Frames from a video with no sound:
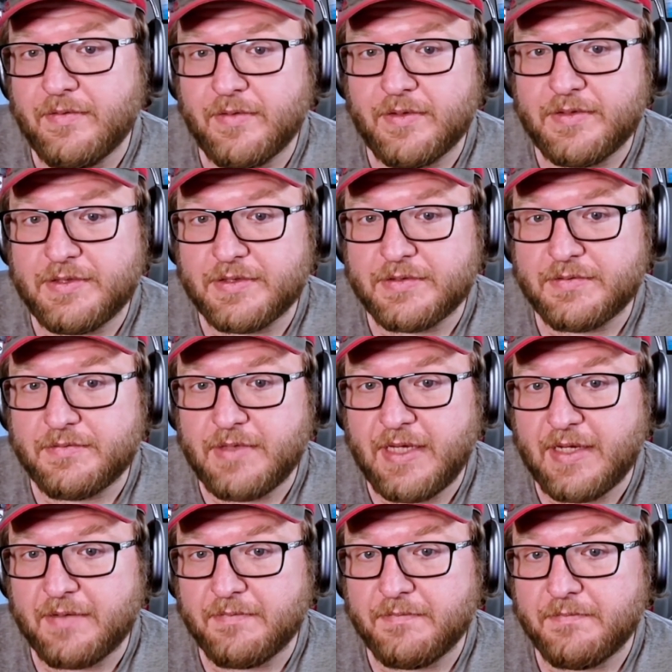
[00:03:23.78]
Just
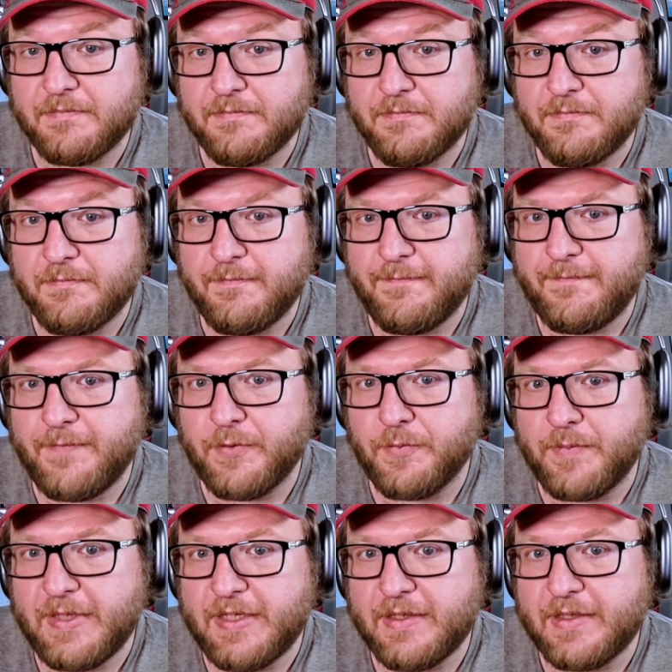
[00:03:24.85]
like
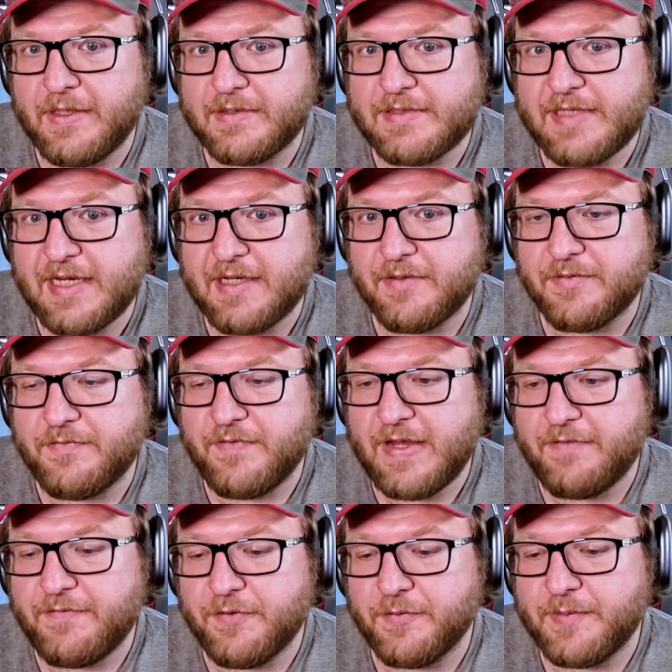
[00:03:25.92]
film me and like tag,
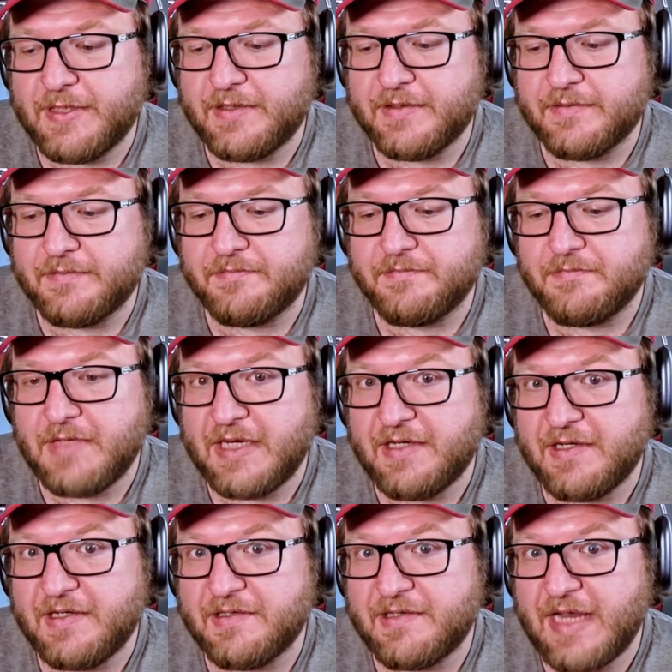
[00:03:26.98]
film it
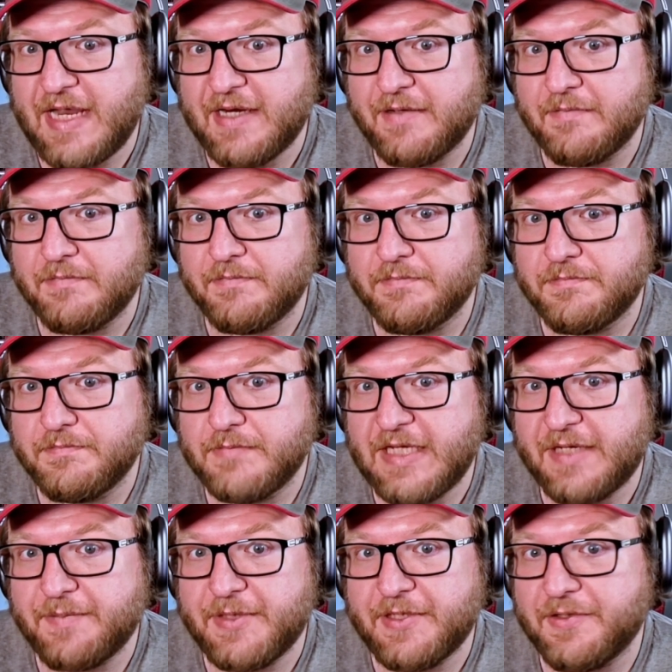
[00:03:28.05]
and tag
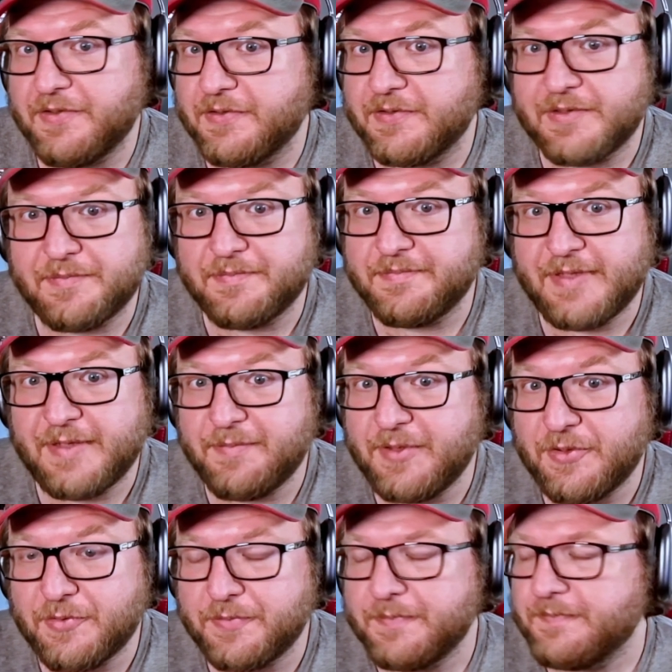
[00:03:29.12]
me in or something. That'd be
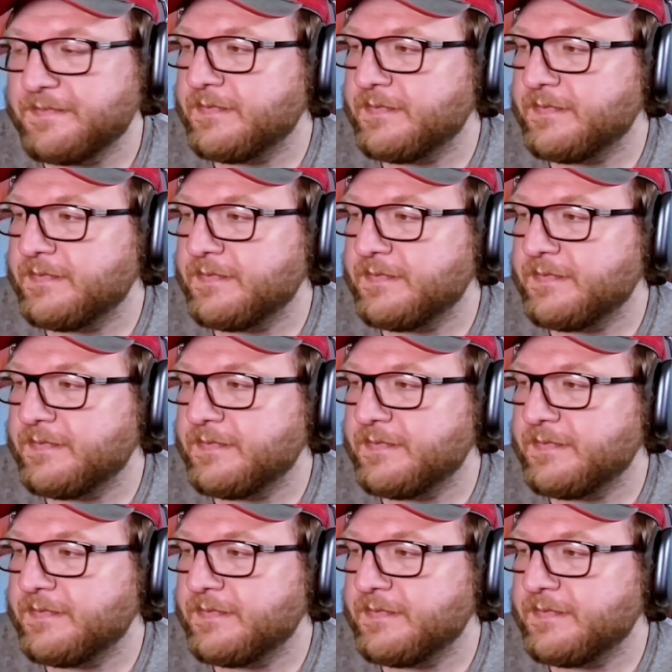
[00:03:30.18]
cool.